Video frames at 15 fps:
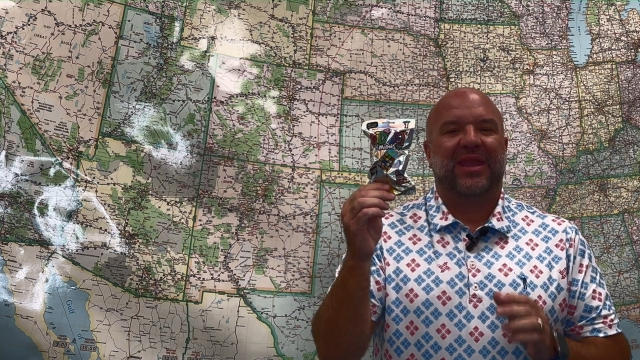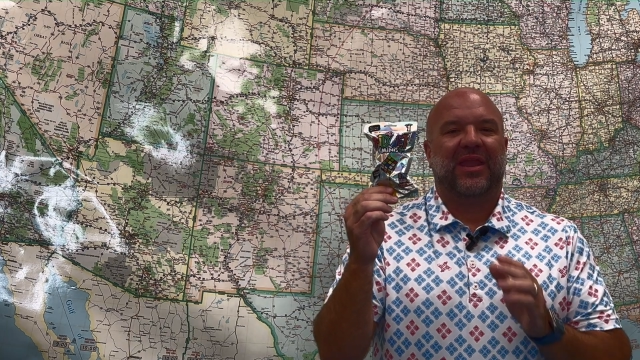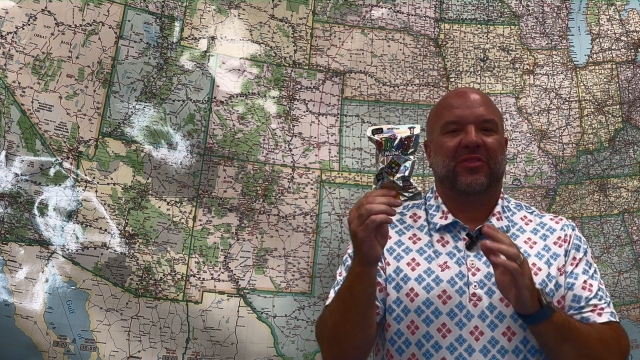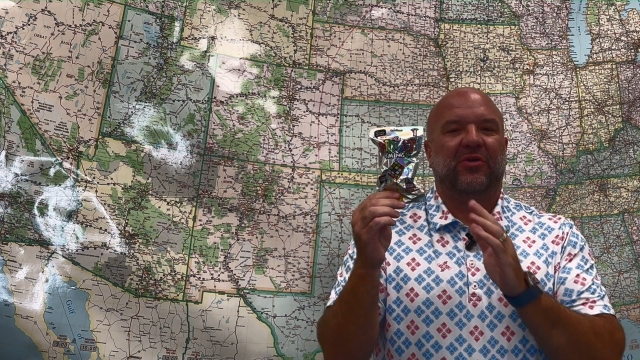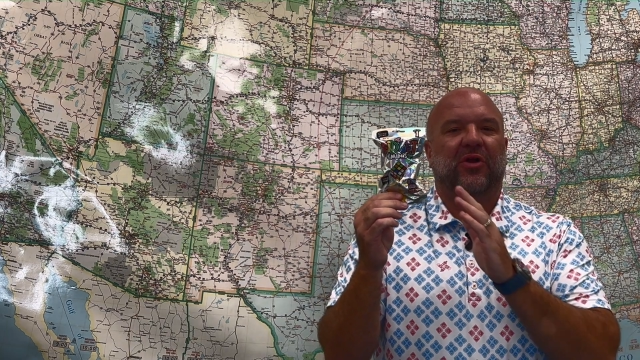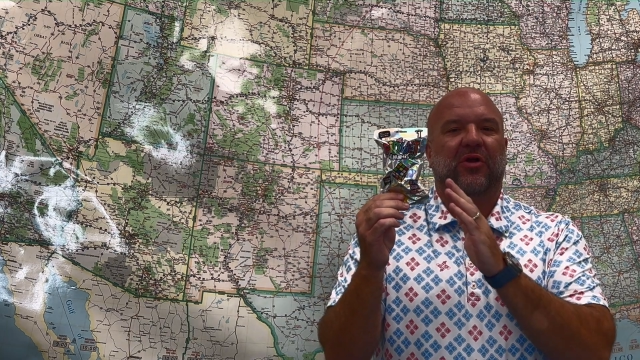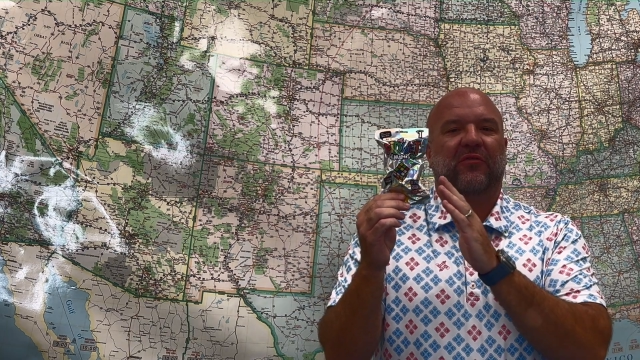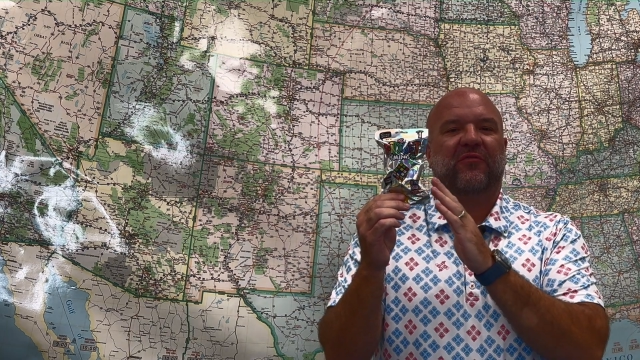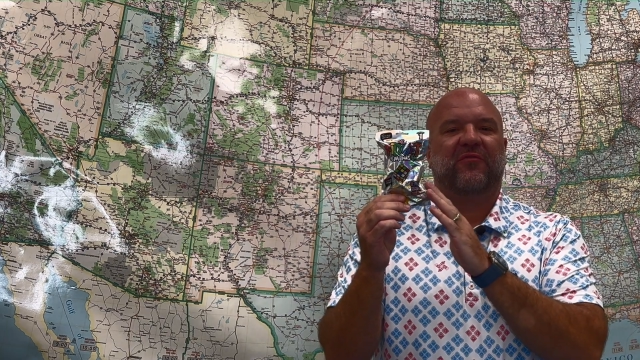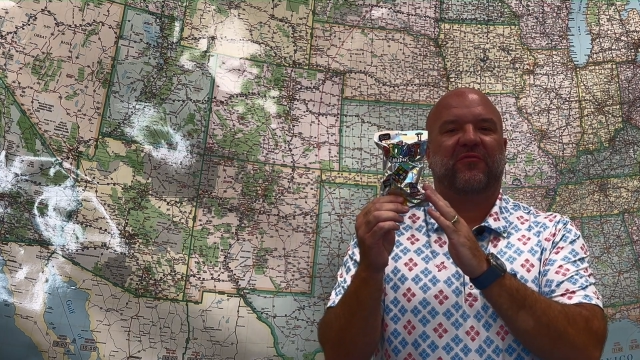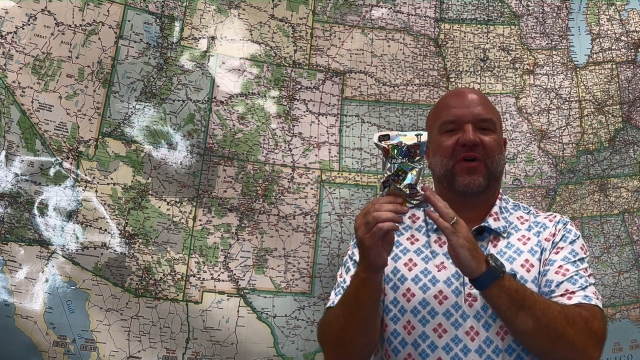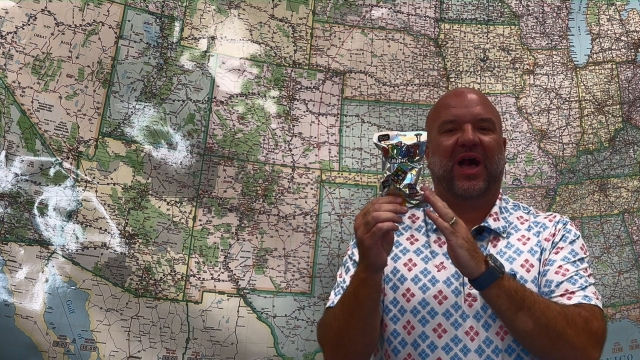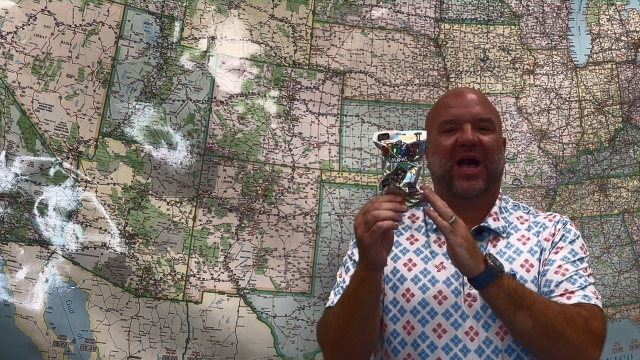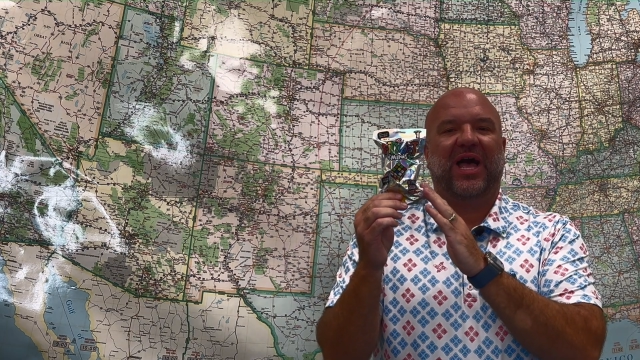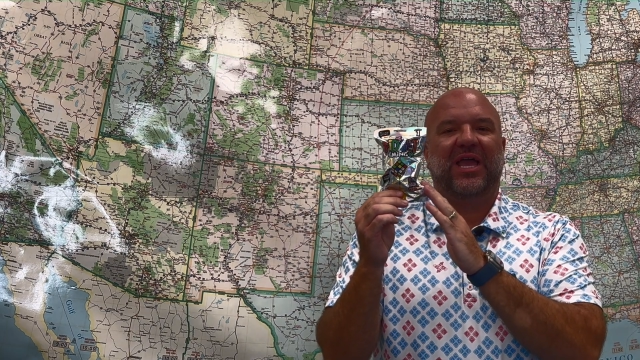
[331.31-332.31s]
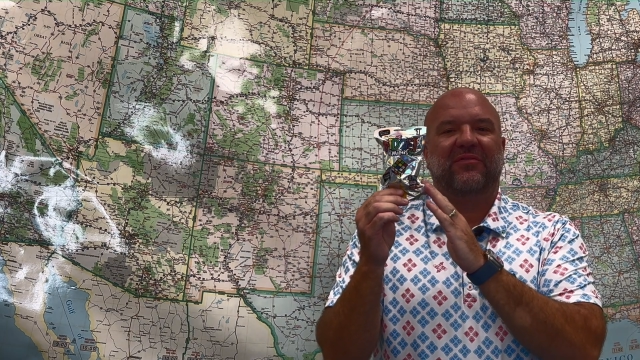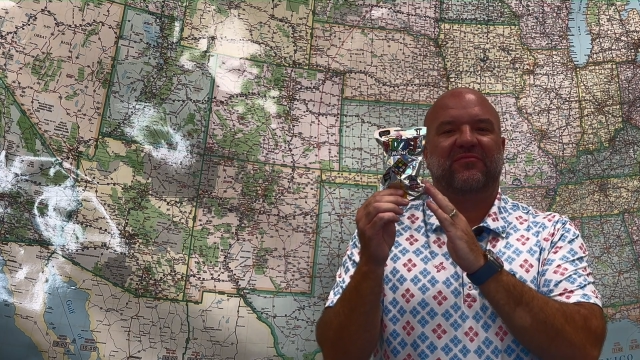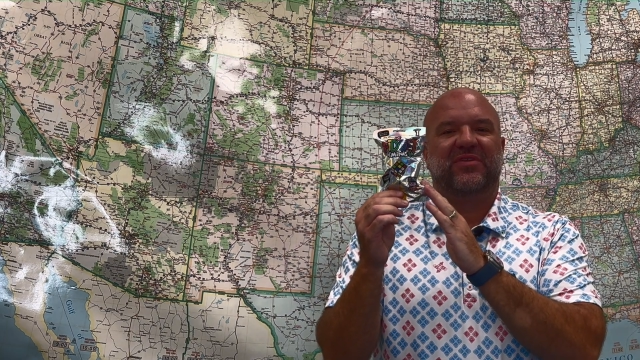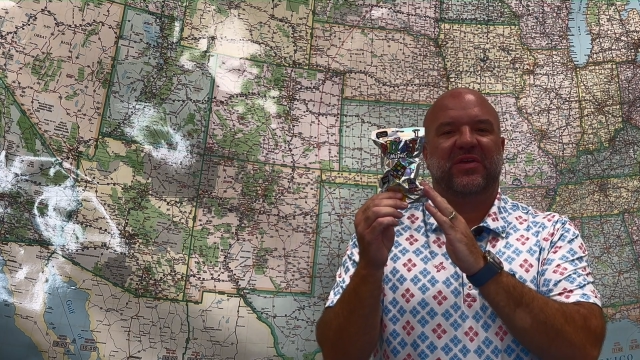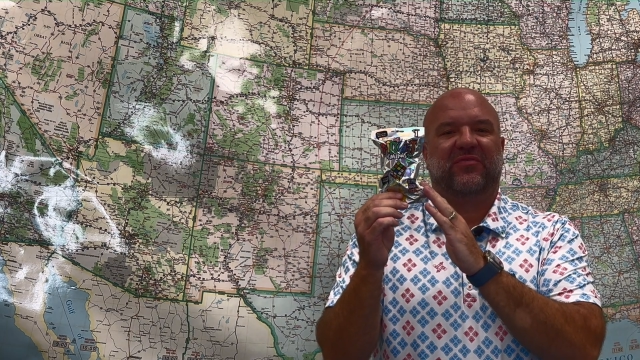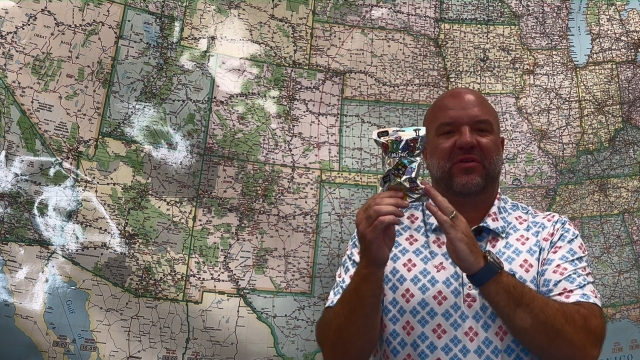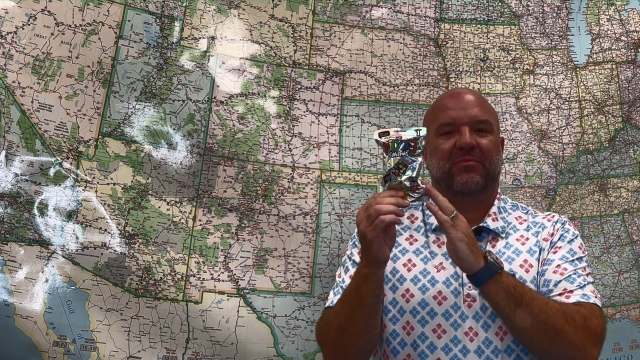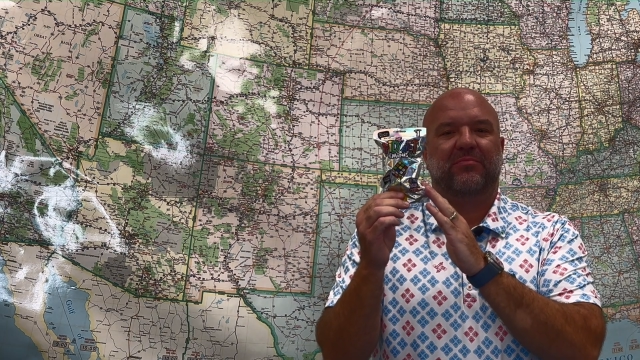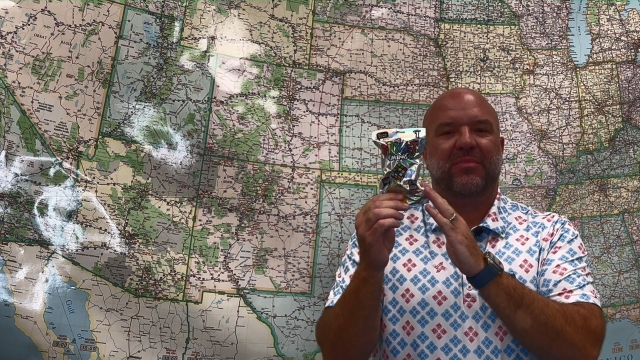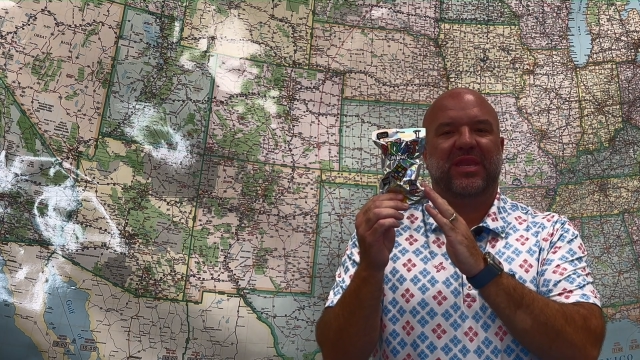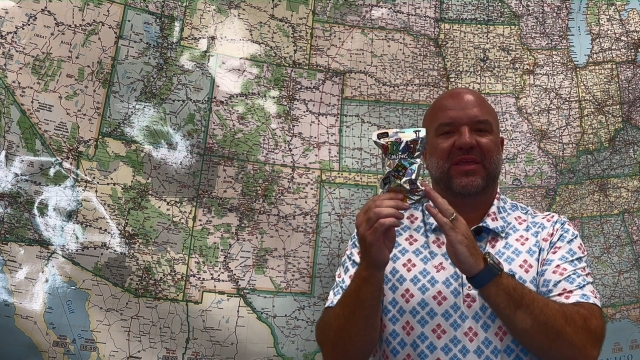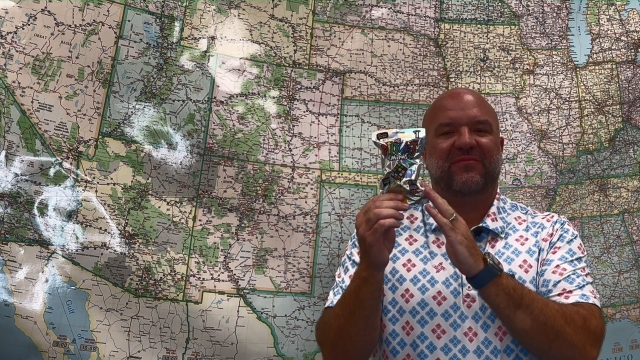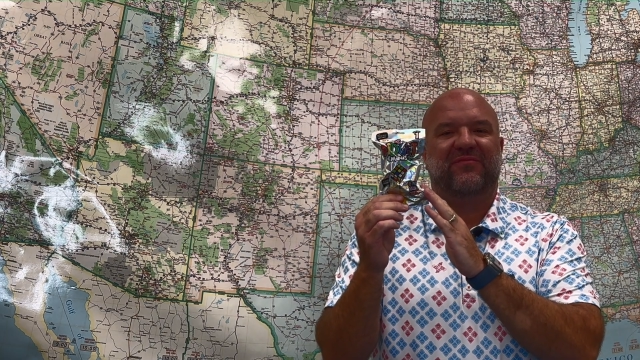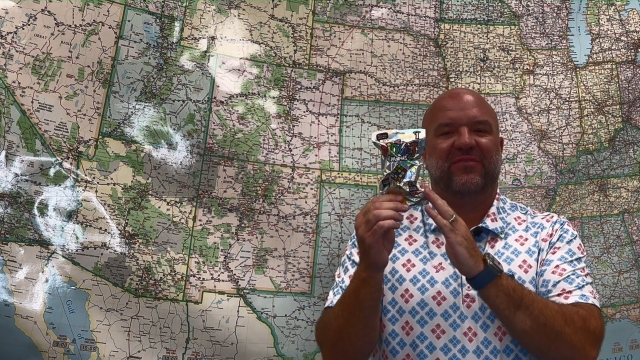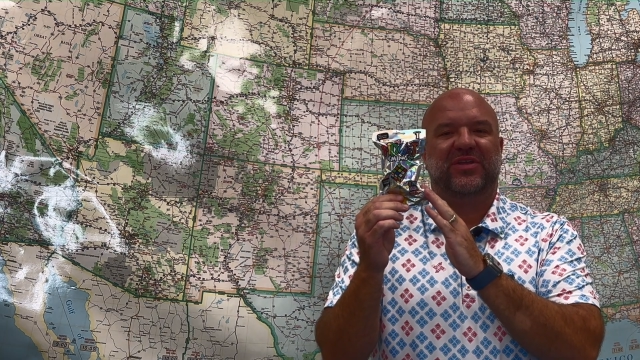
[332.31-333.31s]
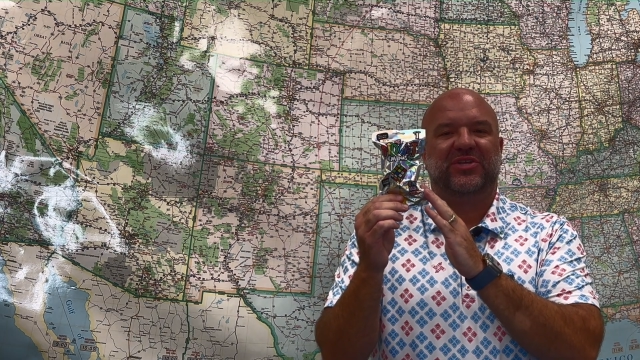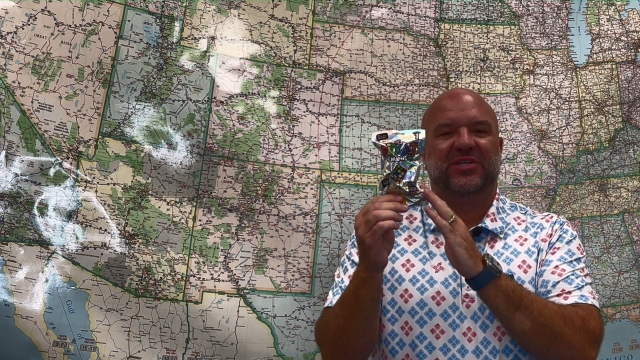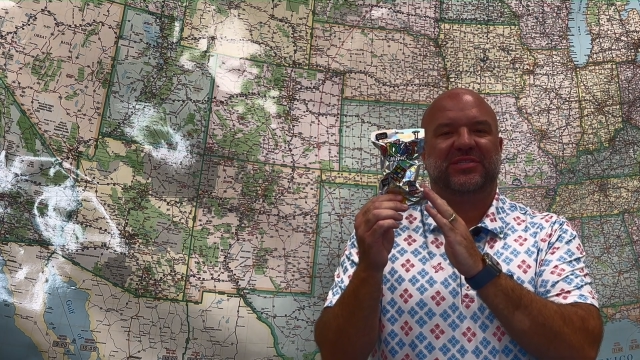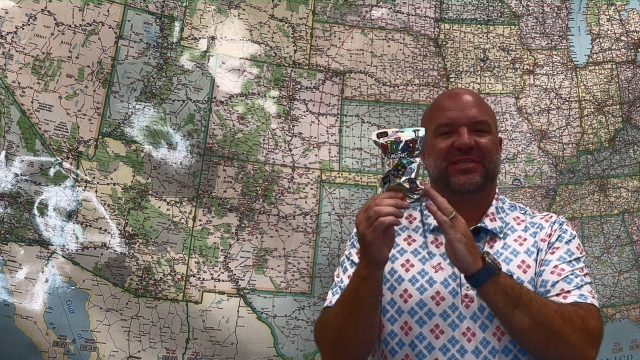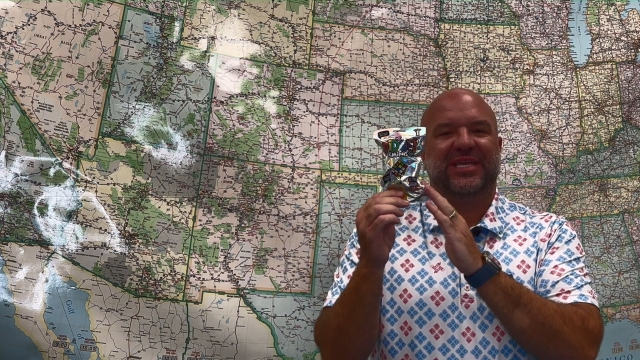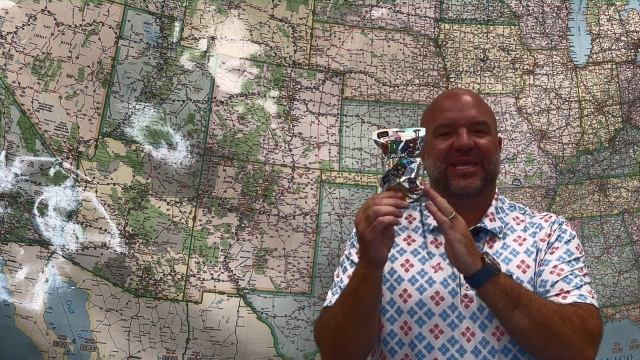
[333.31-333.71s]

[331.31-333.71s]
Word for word: Now there are five different mini fidgets